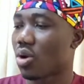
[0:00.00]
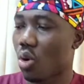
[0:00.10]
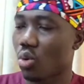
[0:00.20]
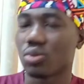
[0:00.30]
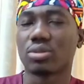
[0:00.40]

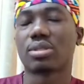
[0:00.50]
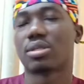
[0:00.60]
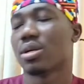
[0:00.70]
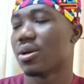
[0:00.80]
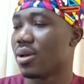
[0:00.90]
cold
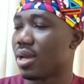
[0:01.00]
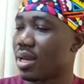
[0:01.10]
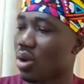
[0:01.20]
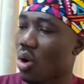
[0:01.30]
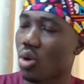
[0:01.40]

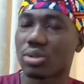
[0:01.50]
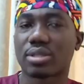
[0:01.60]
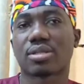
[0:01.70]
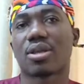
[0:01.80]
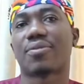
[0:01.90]
and
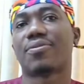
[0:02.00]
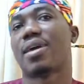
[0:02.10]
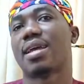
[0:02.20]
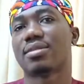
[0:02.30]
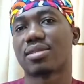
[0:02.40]
hot stuff,
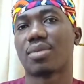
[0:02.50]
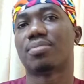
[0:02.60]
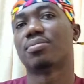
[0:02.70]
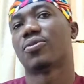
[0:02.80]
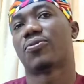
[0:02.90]
and
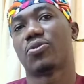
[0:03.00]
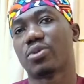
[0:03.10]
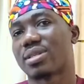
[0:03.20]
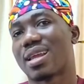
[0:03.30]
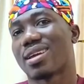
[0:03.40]
some
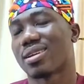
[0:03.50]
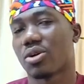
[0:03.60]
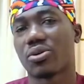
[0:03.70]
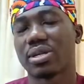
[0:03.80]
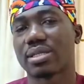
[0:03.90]
fruits like
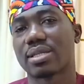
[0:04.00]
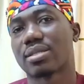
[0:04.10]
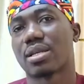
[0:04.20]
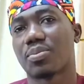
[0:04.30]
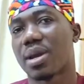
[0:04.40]

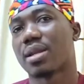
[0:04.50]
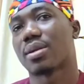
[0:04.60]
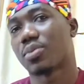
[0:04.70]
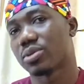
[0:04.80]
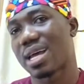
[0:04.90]
oranges and
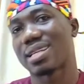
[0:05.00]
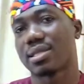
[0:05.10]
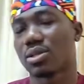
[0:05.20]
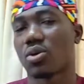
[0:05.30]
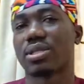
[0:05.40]
pineapples,
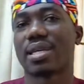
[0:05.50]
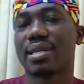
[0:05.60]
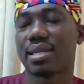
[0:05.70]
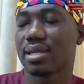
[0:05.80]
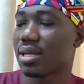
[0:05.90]
acid
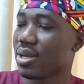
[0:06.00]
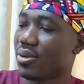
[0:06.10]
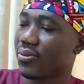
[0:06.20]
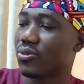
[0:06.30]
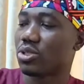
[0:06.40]
containing
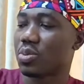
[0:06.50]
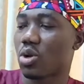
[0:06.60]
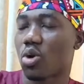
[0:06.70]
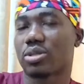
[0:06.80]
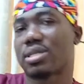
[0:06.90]
foods,
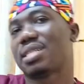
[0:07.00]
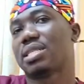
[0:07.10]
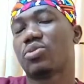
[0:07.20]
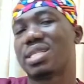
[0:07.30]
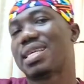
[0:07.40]
because it
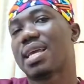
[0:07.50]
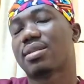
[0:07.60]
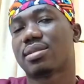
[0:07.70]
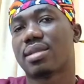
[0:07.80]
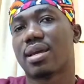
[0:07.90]

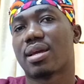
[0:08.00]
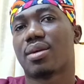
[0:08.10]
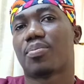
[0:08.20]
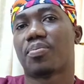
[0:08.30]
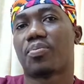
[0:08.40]
irritates the
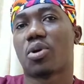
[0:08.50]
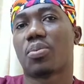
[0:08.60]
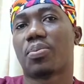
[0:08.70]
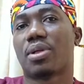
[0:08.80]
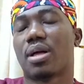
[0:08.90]

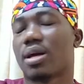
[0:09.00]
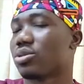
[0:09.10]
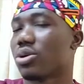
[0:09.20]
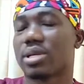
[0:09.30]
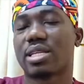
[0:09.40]
pulp,
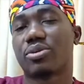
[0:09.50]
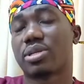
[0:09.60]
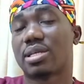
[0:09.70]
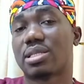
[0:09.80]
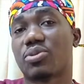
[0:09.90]

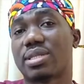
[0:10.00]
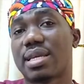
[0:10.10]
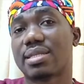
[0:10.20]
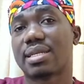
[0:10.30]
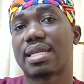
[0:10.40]
it
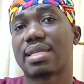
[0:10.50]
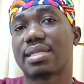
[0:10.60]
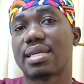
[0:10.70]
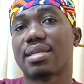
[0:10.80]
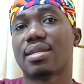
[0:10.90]
irritates the
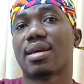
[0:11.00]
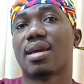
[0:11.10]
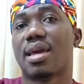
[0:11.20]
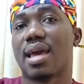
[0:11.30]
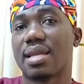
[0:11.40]
dentine,
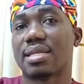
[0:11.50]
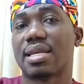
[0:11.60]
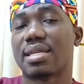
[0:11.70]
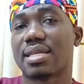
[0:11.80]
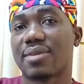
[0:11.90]
and
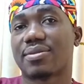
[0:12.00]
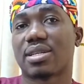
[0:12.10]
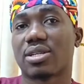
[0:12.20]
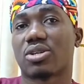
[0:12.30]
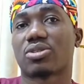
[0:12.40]
then give
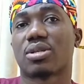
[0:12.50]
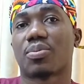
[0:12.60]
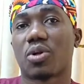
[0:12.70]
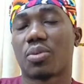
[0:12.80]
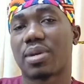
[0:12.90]
signal to the
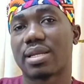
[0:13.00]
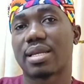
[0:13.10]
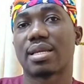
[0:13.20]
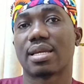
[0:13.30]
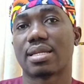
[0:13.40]
pulp, and
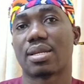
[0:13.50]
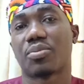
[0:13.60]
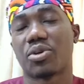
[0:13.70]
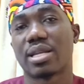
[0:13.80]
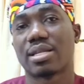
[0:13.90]
then
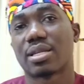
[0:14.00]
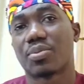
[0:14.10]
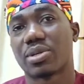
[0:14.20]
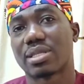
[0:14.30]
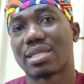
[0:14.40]
the brain
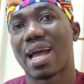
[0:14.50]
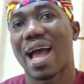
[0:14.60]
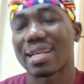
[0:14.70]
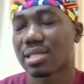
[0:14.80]
interprets it